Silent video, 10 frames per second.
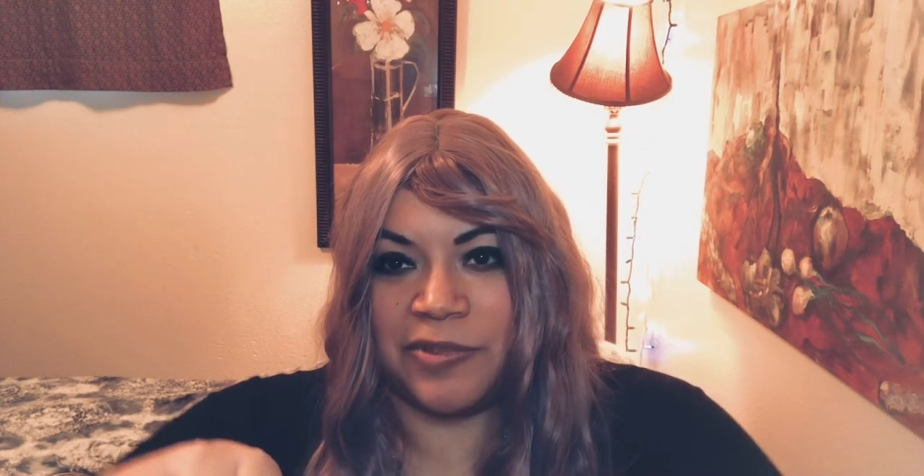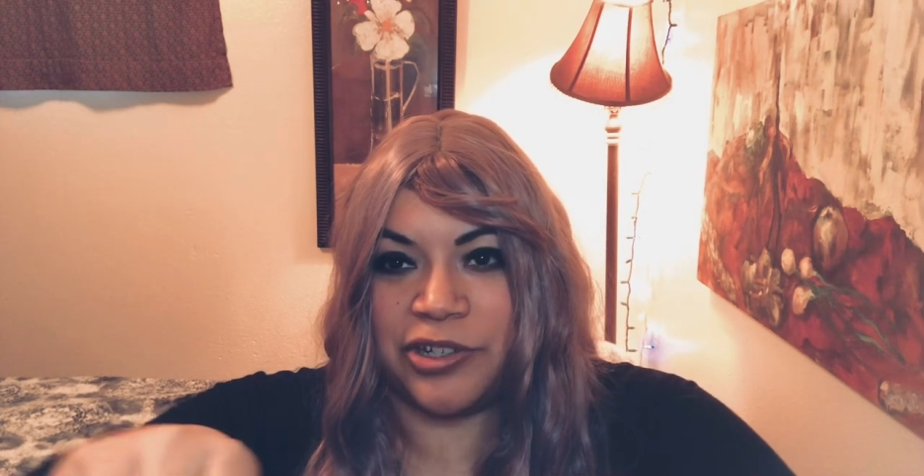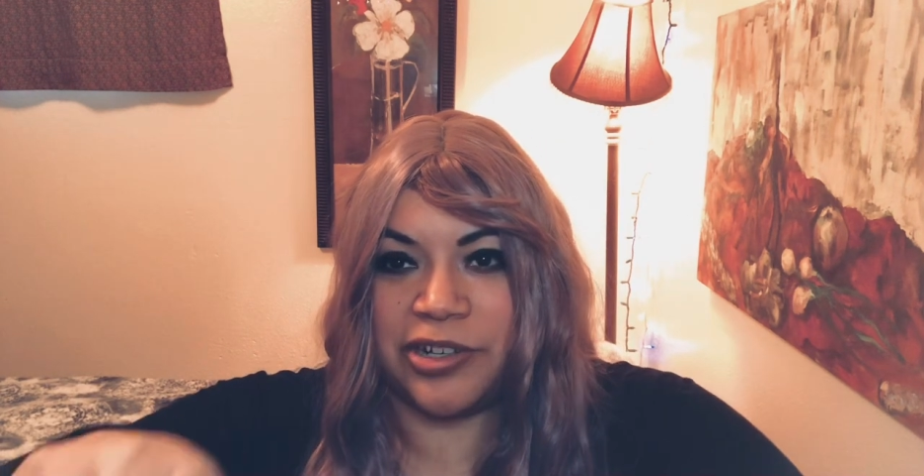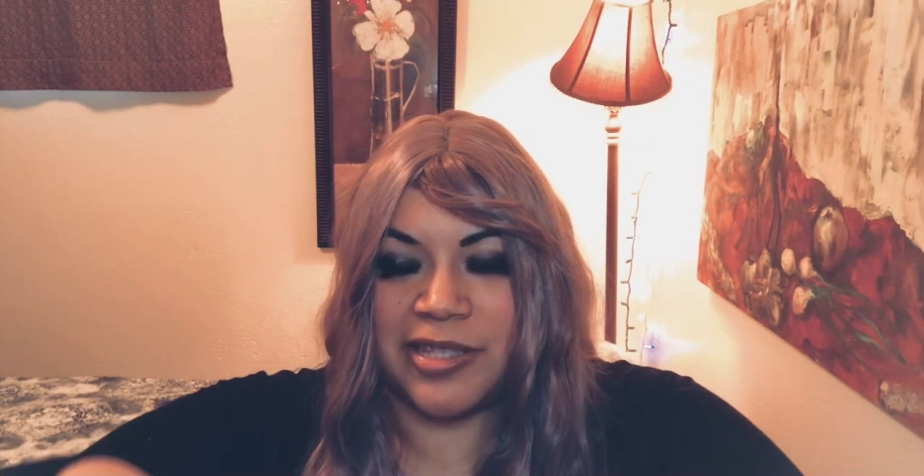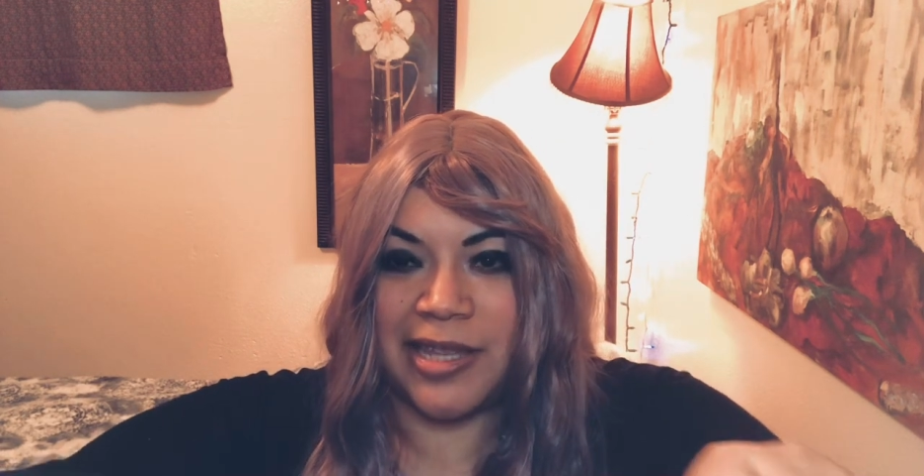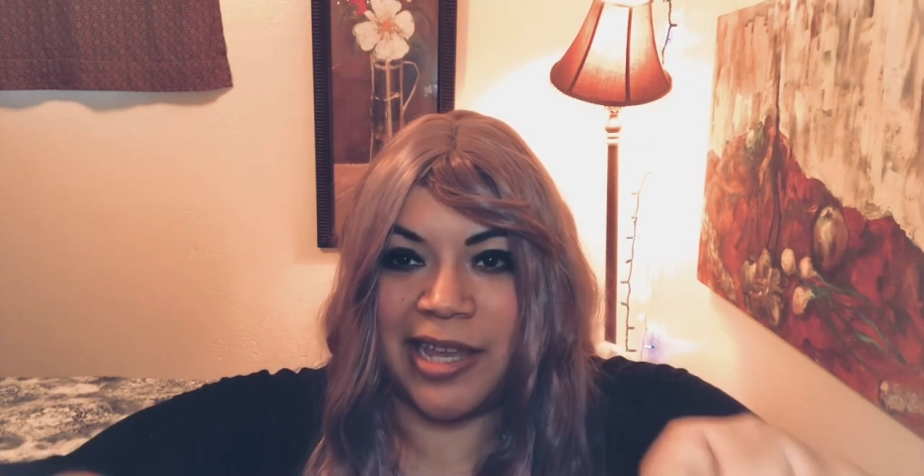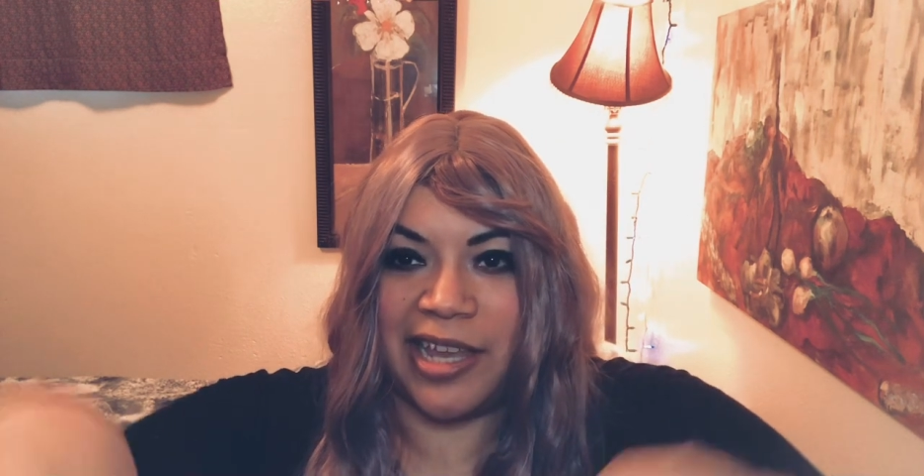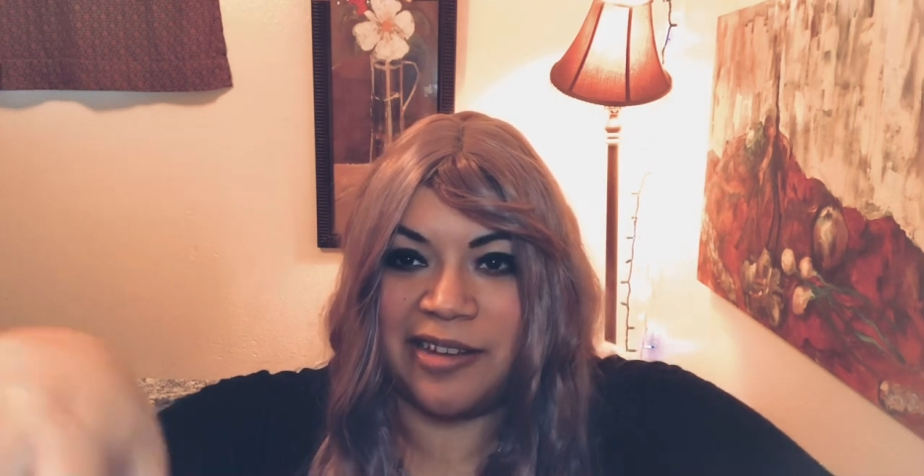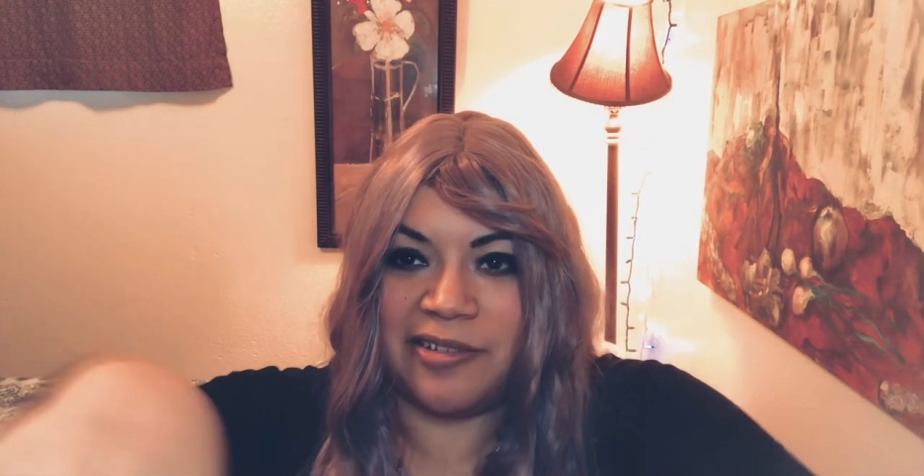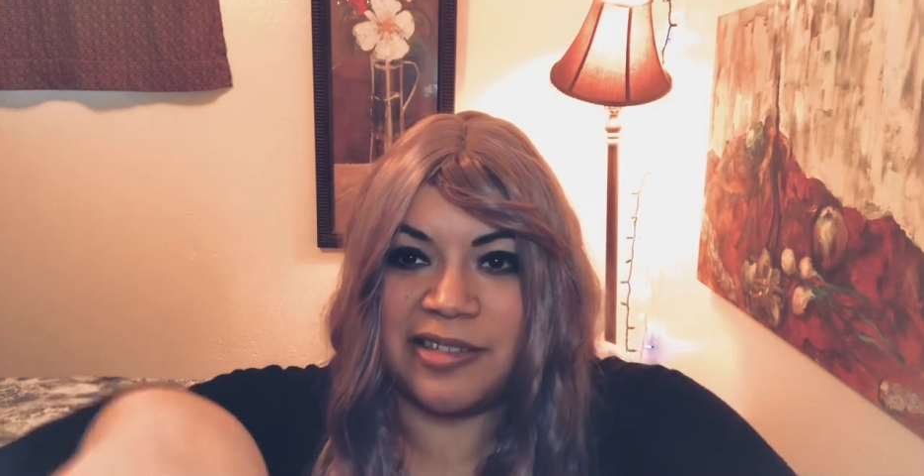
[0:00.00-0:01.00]
turns the
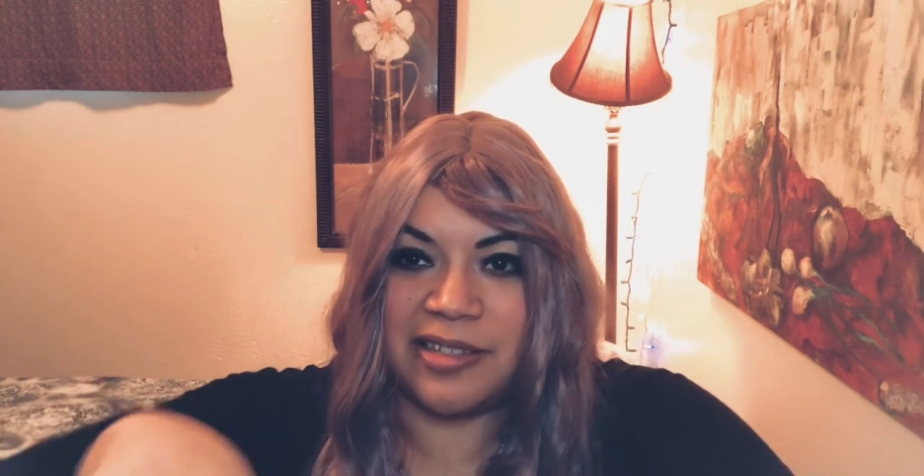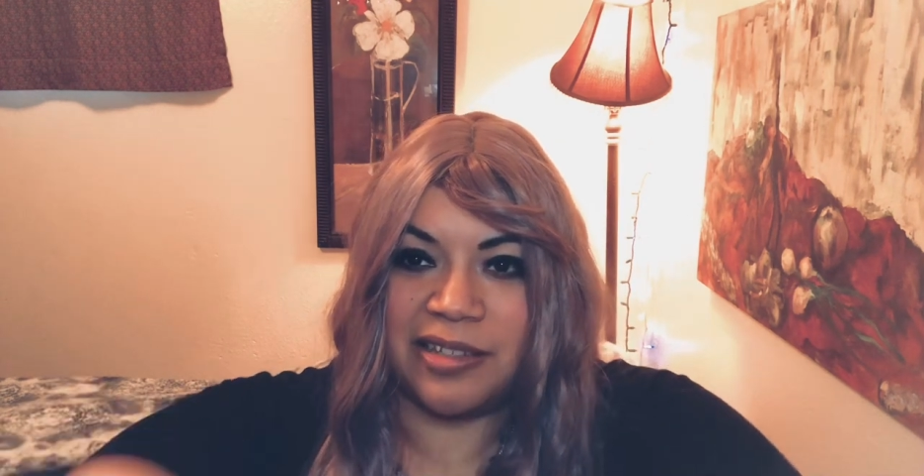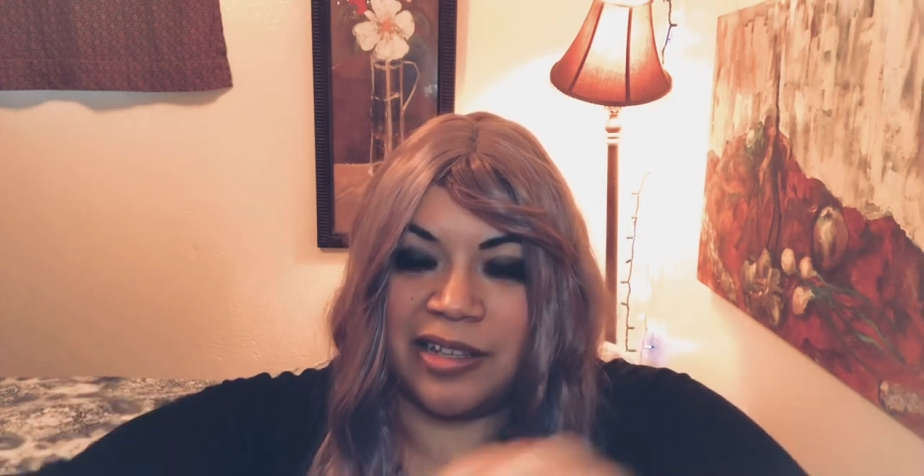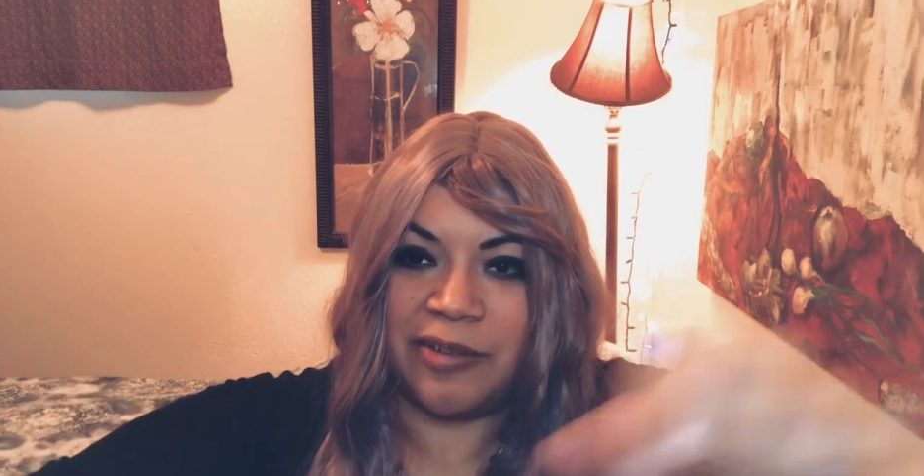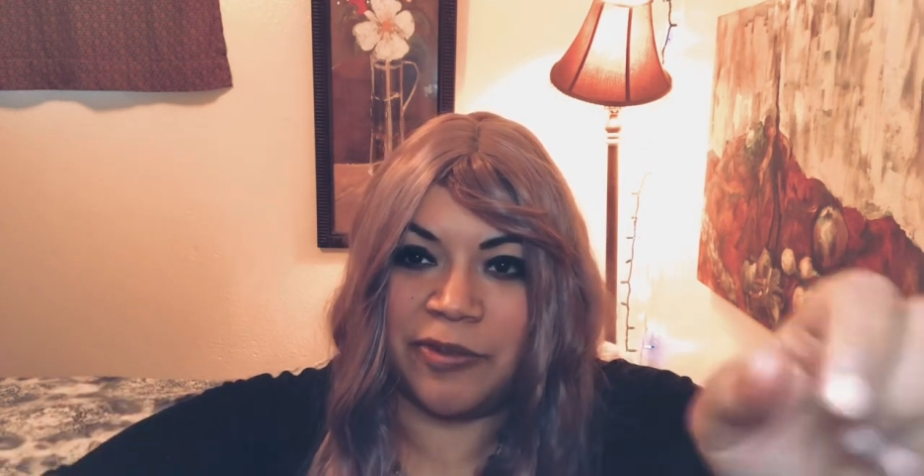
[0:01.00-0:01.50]
handles, he